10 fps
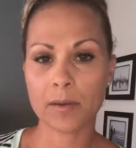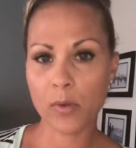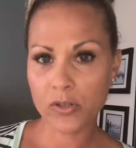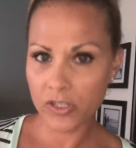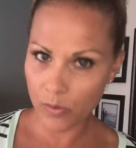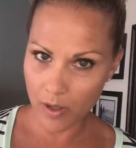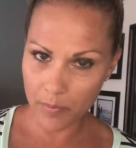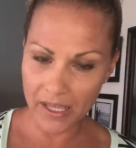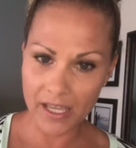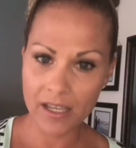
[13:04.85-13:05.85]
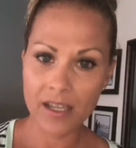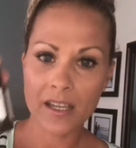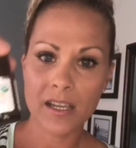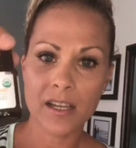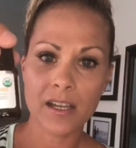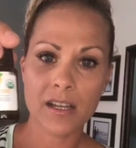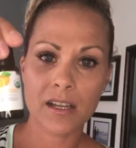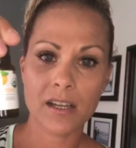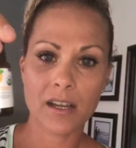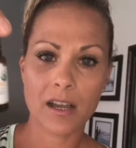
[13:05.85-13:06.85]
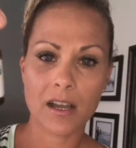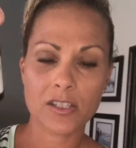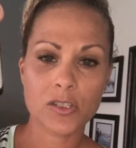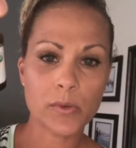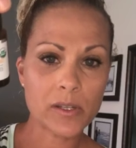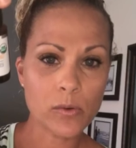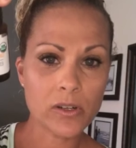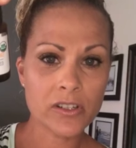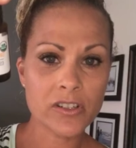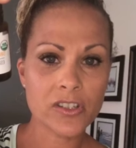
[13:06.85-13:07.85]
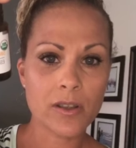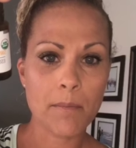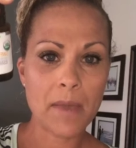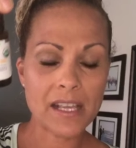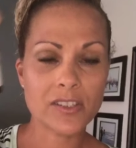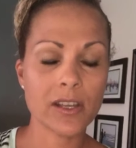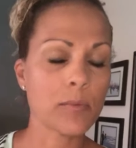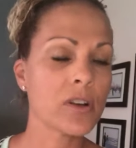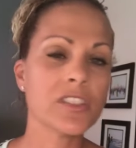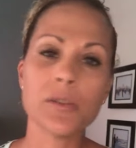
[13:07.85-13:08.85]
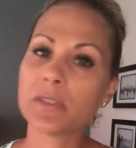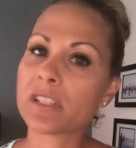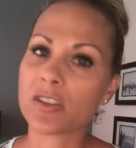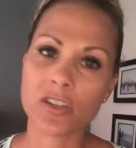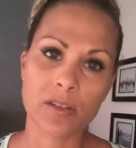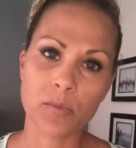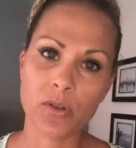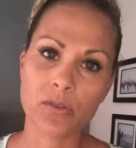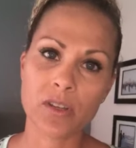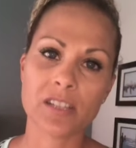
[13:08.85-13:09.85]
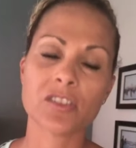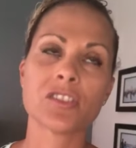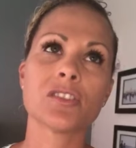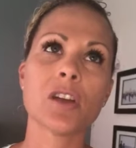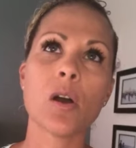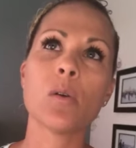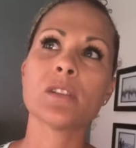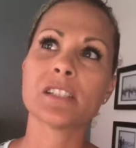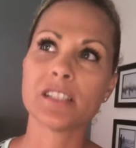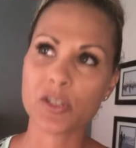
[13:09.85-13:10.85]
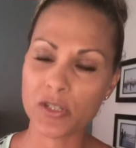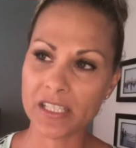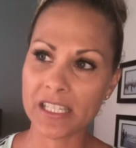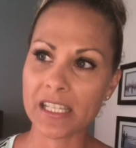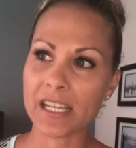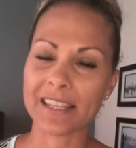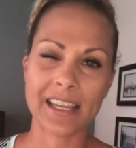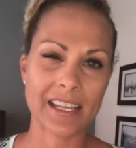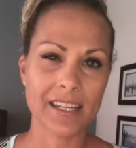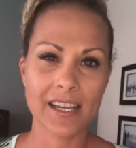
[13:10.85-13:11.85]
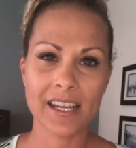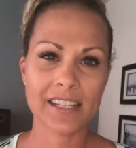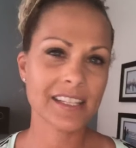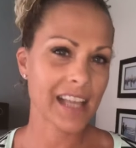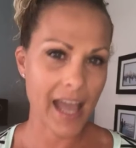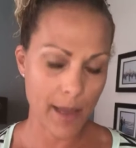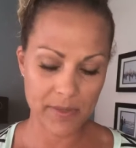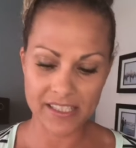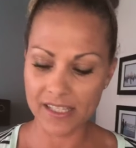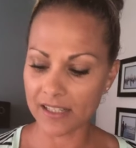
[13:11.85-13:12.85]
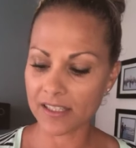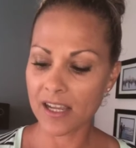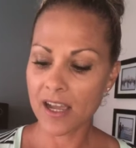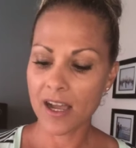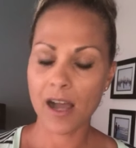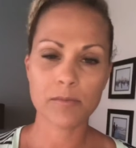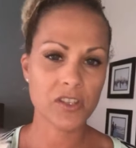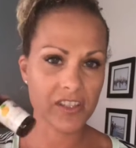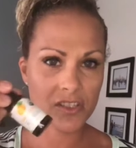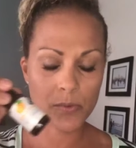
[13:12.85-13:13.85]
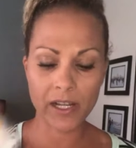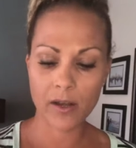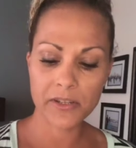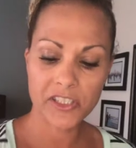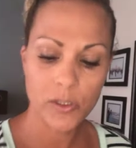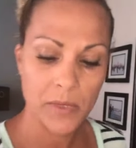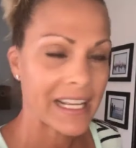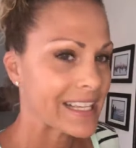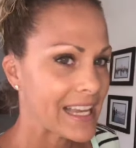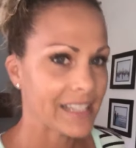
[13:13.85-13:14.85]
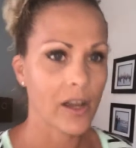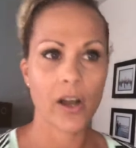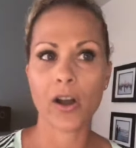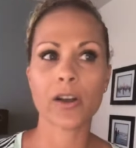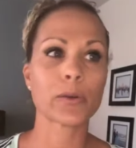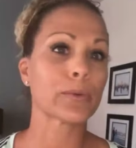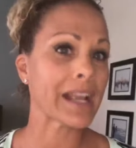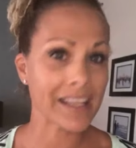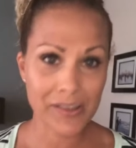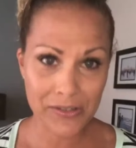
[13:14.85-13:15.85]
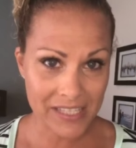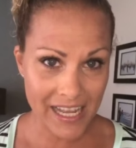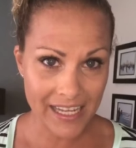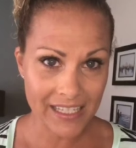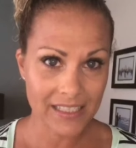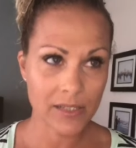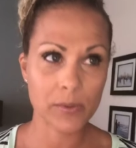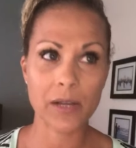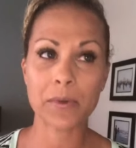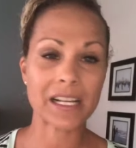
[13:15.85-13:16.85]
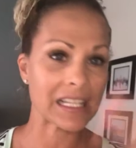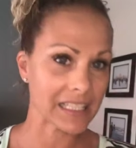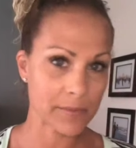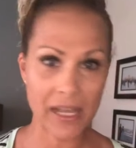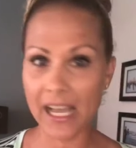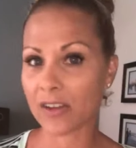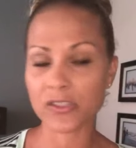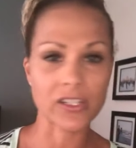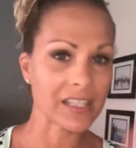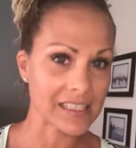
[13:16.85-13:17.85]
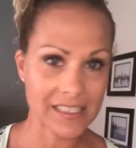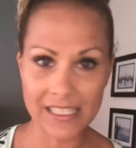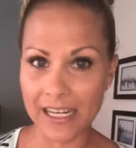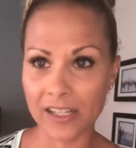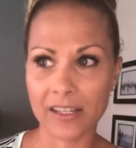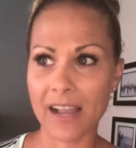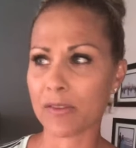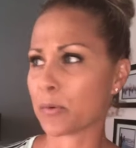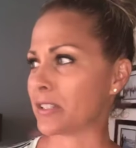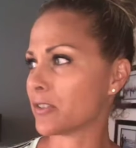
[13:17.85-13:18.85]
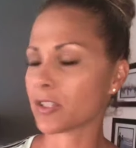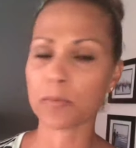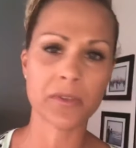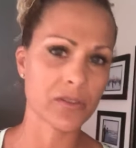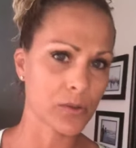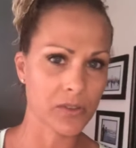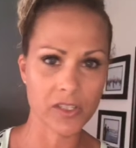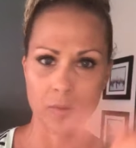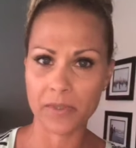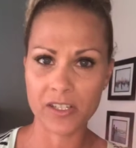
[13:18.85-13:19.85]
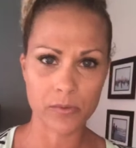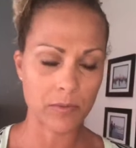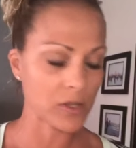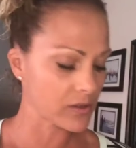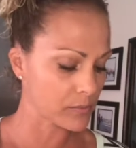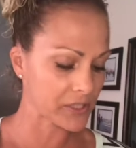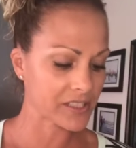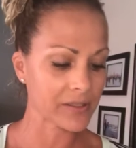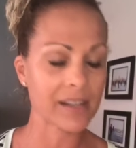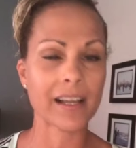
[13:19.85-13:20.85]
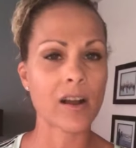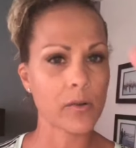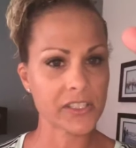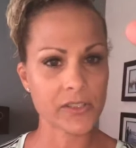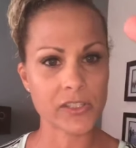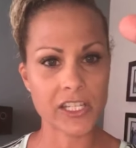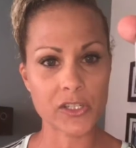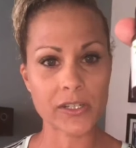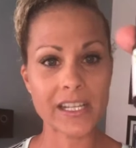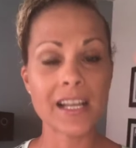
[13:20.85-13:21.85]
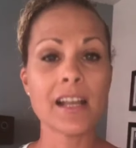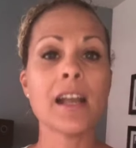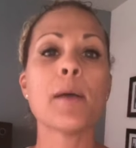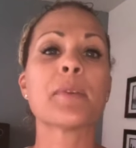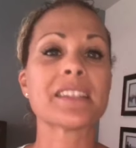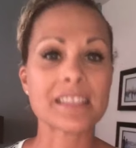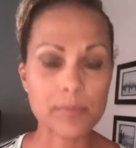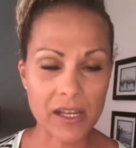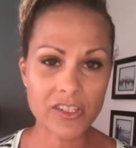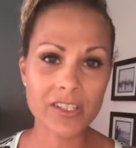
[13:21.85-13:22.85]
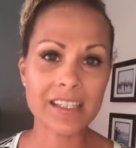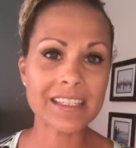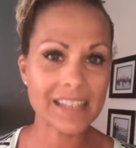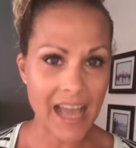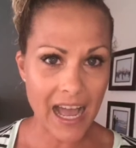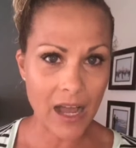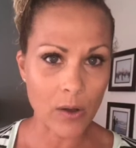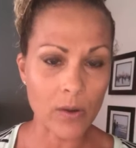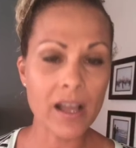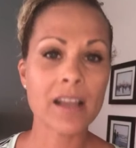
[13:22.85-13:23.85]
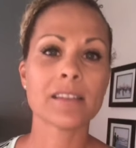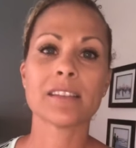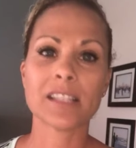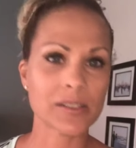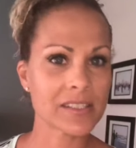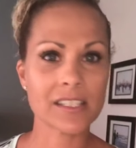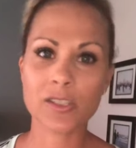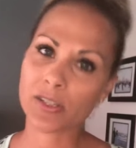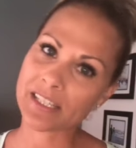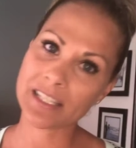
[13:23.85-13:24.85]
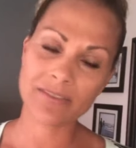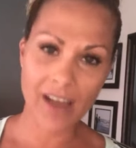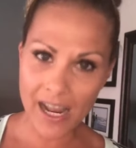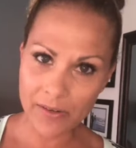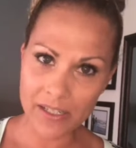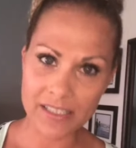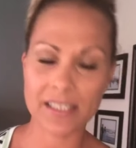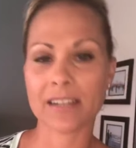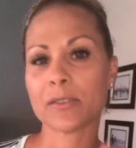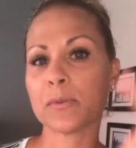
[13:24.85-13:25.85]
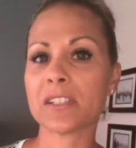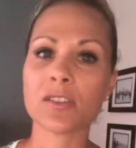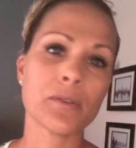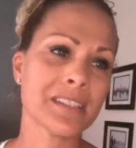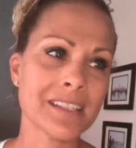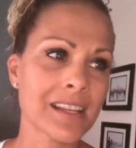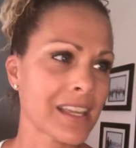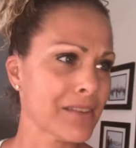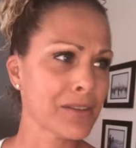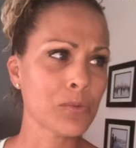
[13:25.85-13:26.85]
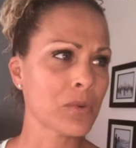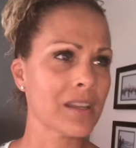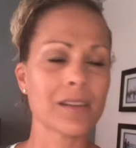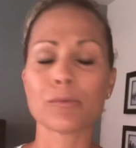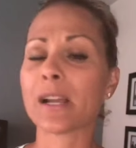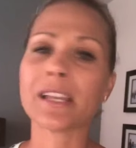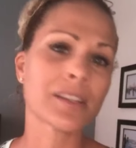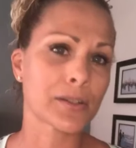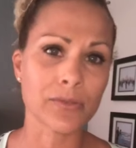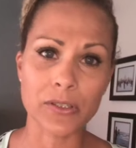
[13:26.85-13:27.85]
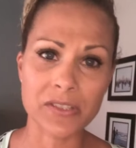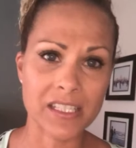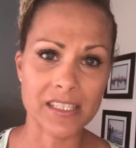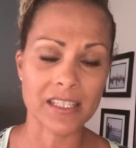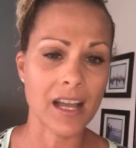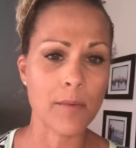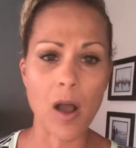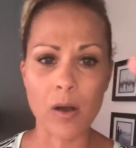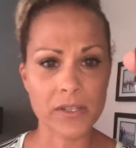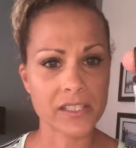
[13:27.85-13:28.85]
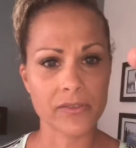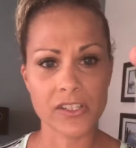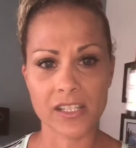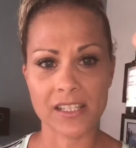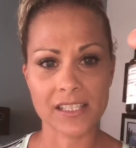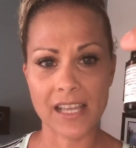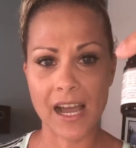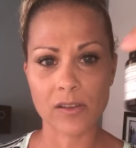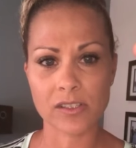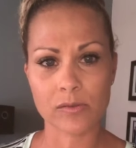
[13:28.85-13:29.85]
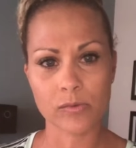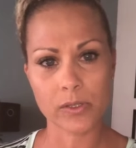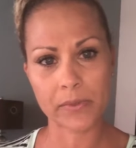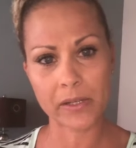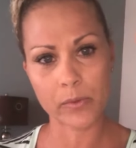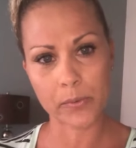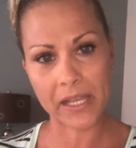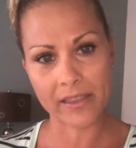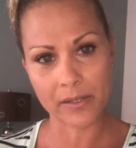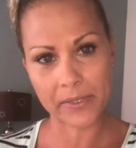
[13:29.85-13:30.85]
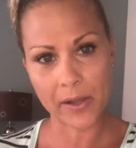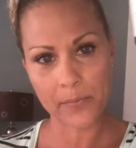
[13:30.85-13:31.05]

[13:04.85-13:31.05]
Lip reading: emotional well-being. Sweet orange puts you in such a good mood. It's so citrusy and it's like a happy scent. So this is one I always do, but again, on a regular day, when I want to clean my house or cleanse the air, I have the windows open and the doors open, I just want to blow the breeze around, I always do tea tree. But especially now that there is this crazy virus and everyone is always sick, even in a regular flu season, I'm always diffusing this in the house. Where are we at? There we go.